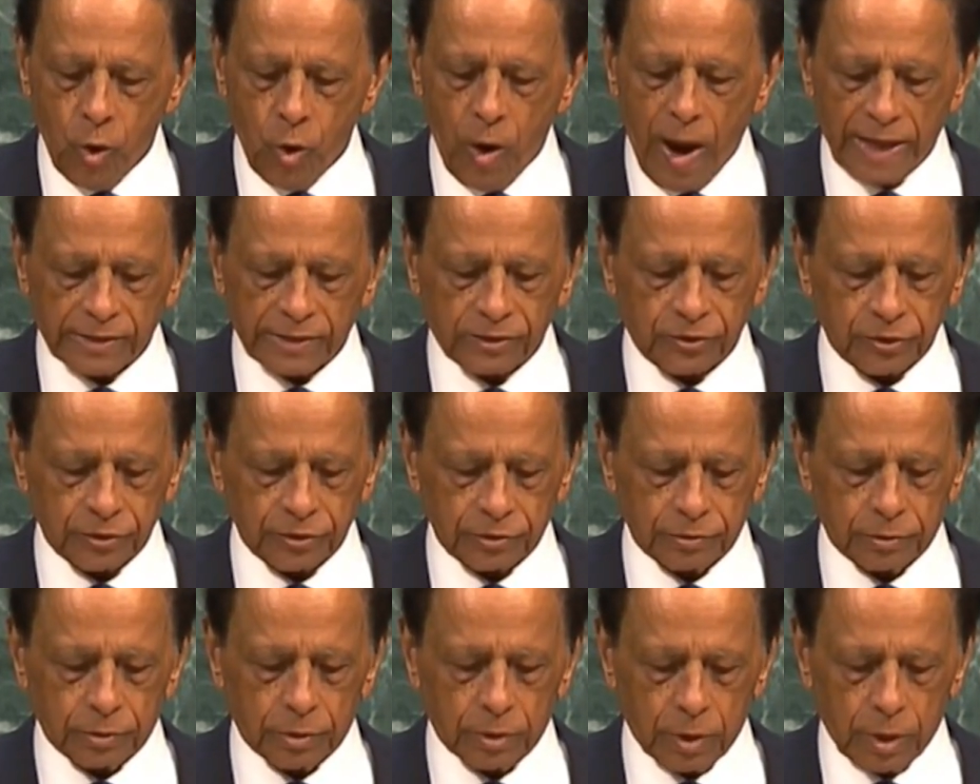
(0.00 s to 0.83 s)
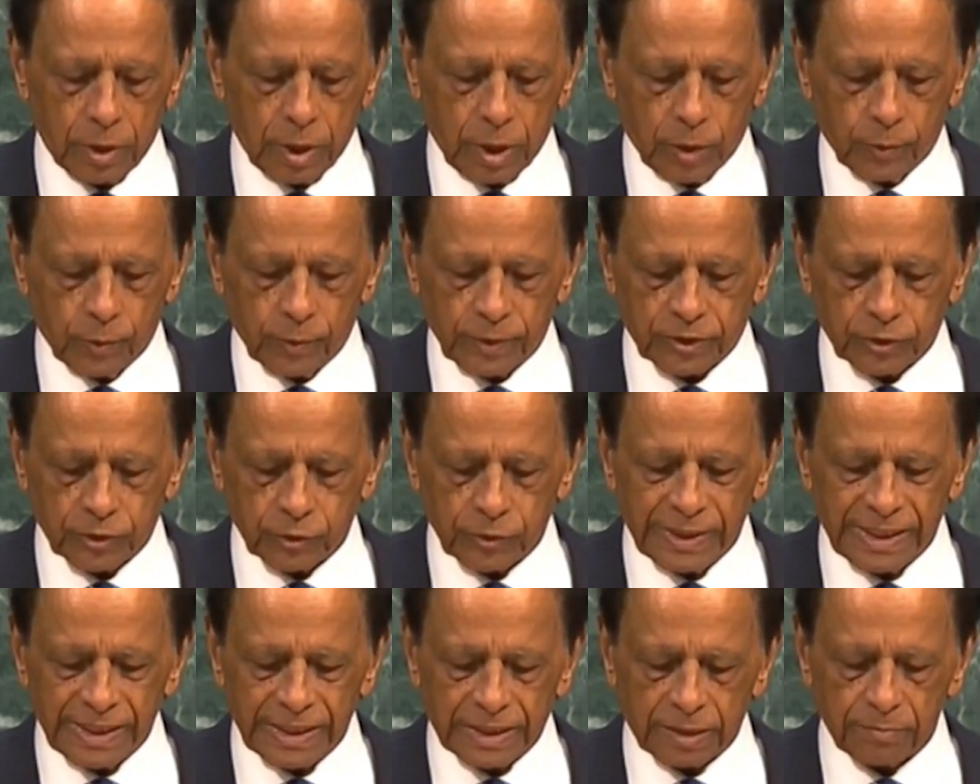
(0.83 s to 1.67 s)
no action
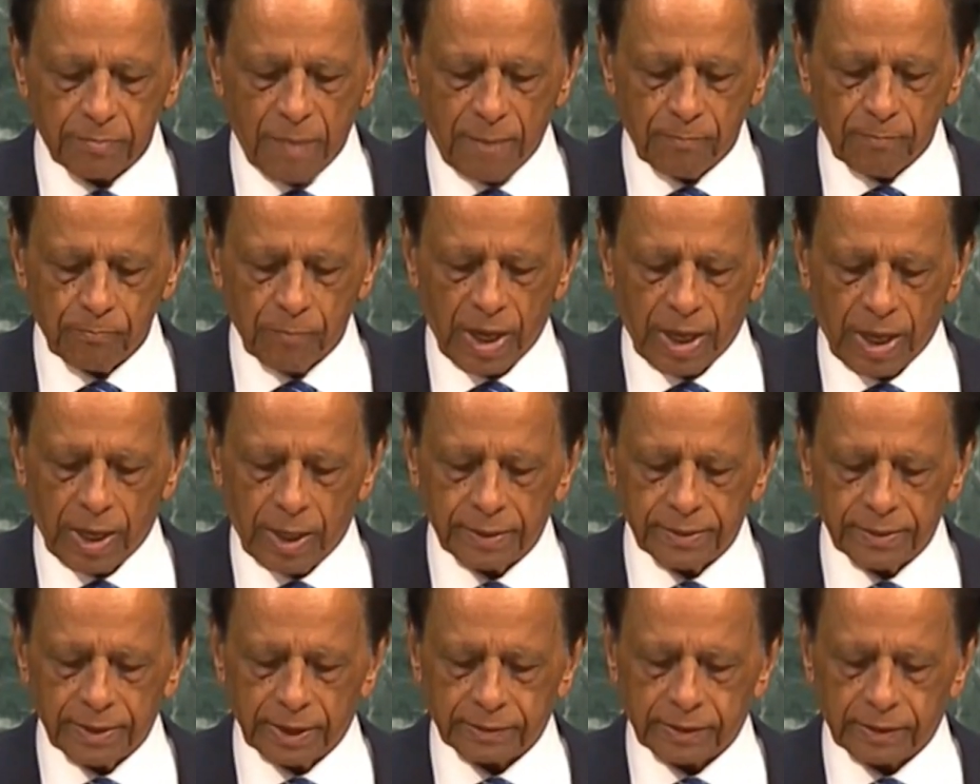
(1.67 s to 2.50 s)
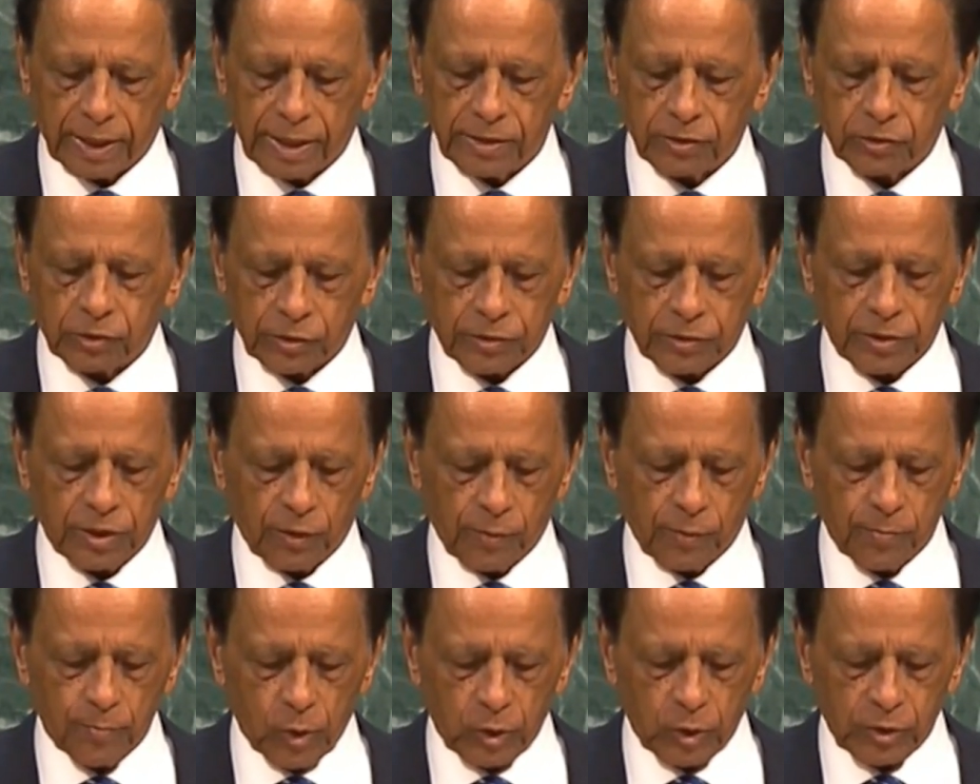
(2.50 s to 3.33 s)
which would dismember the
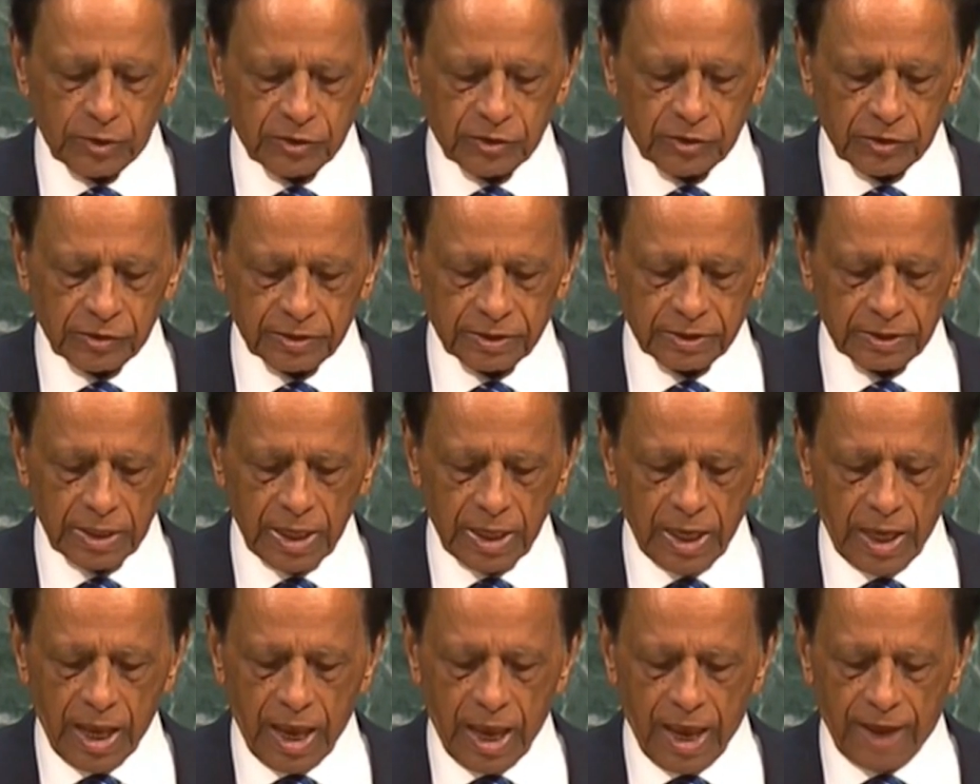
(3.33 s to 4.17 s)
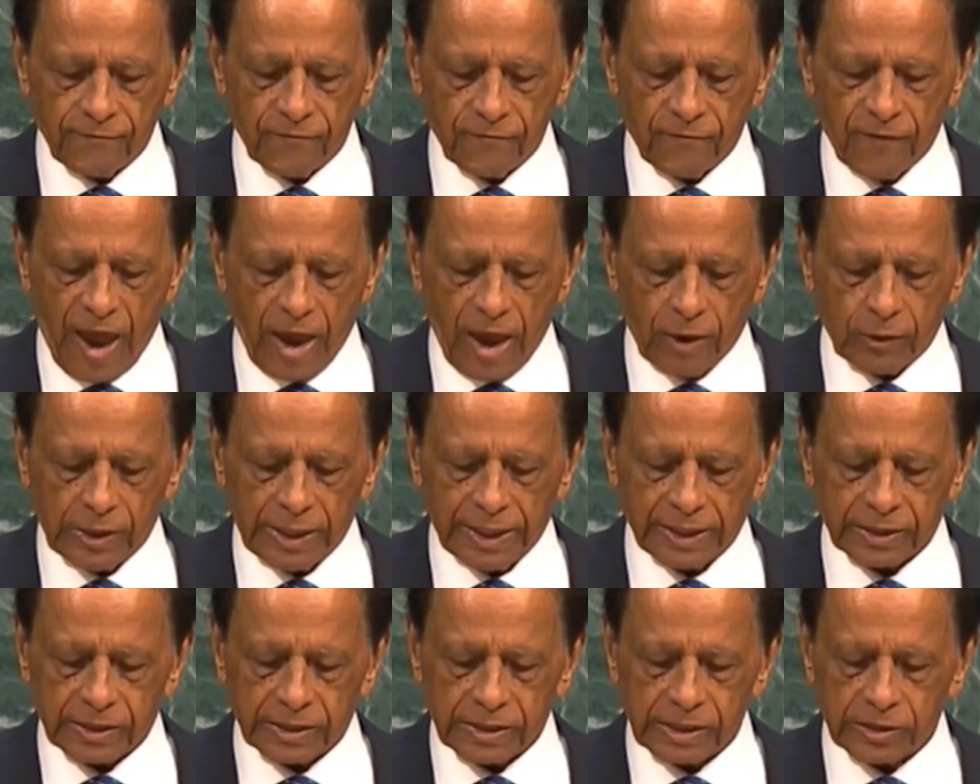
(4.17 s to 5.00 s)
territory of Mauritius and
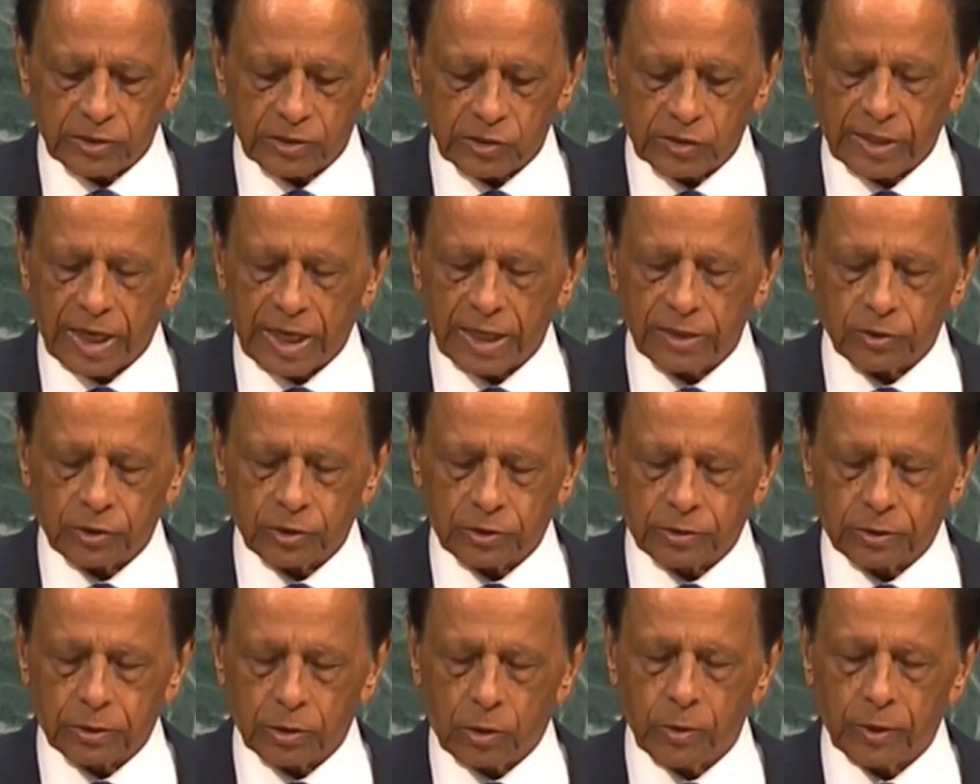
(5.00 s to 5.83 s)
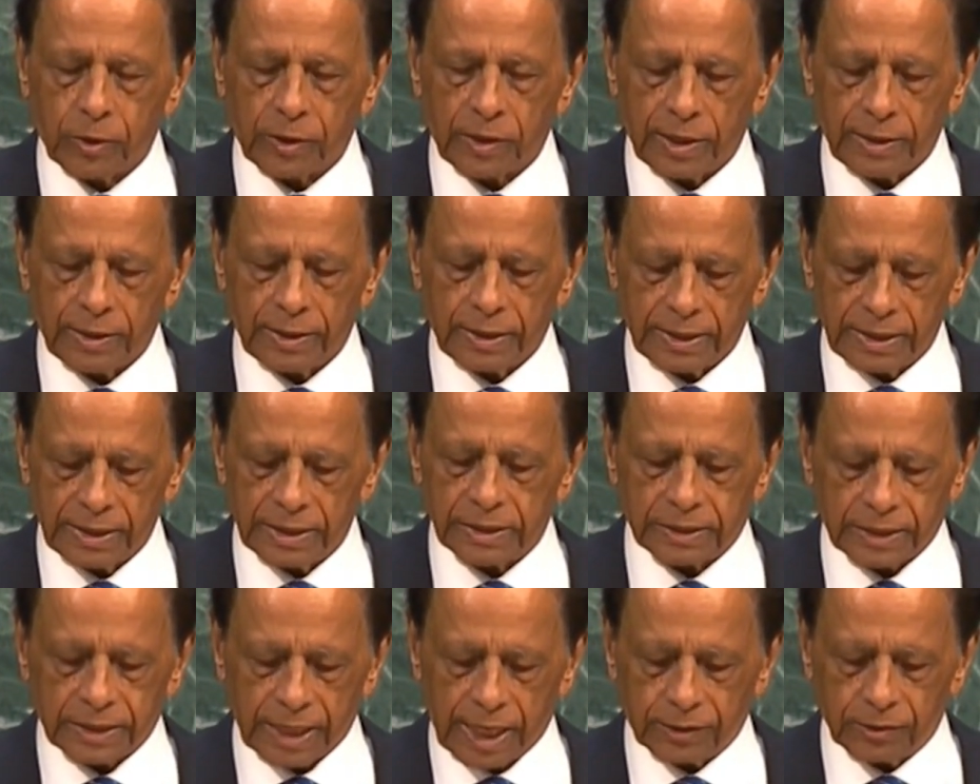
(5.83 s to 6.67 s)
violate its
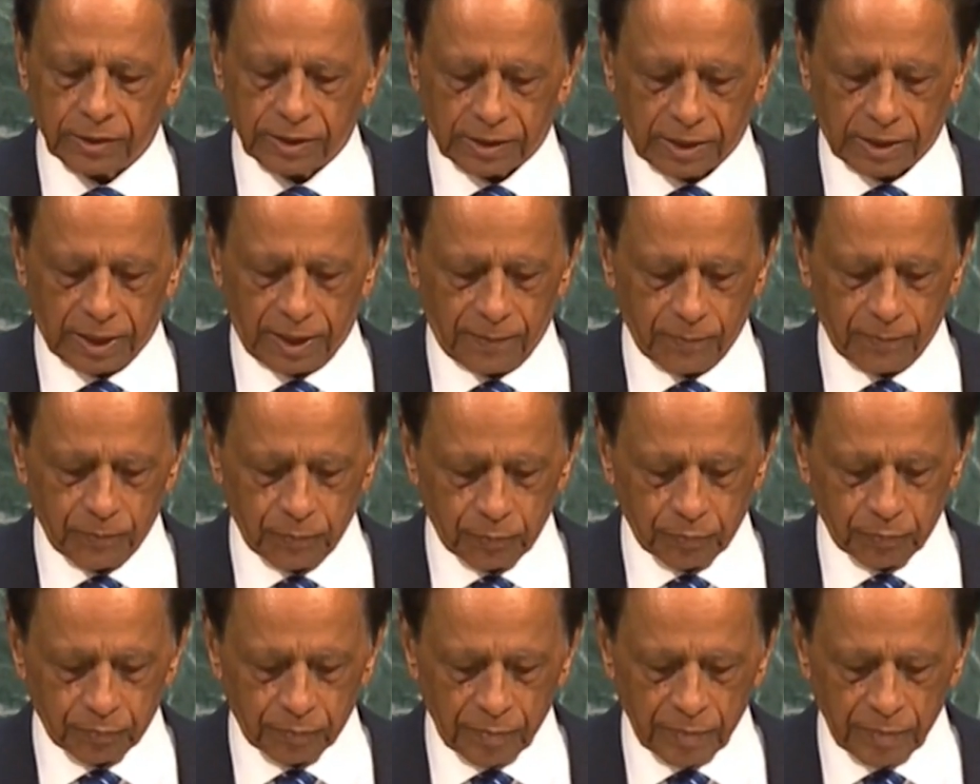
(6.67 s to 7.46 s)
territorial integrity.